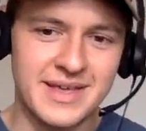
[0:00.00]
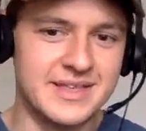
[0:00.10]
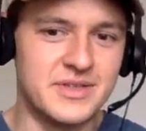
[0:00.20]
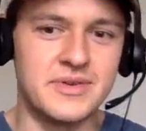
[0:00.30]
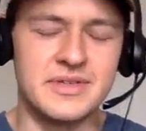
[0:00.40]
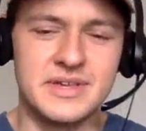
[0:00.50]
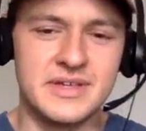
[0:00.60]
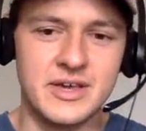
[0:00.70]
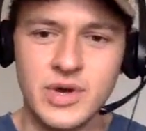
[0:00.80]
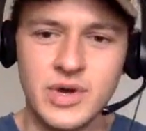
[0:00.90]
You don't
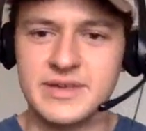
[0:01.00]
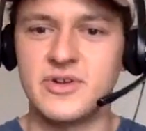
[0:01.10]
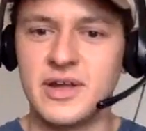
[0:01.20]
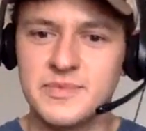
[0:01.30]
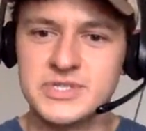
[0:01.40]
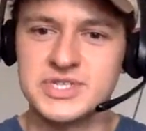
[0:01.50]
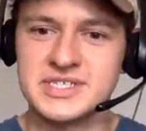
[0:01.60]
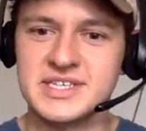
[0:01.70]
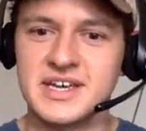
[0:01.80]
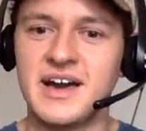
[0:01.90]
like quickly try and push it
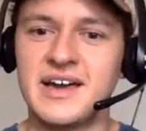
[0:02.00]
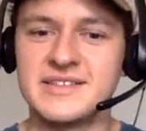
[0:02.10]
aside.